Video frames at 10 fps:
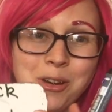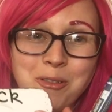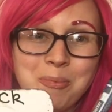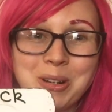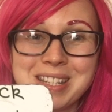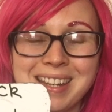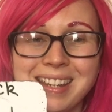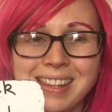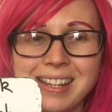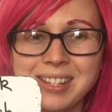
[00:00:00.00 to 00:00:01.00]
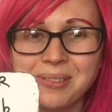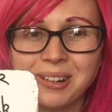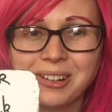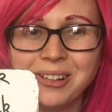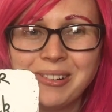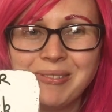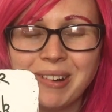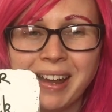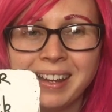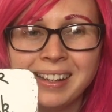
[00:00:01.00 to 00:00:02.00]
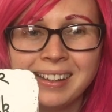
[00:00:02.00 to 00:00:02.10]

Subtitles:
have put it in this one, couldn't we?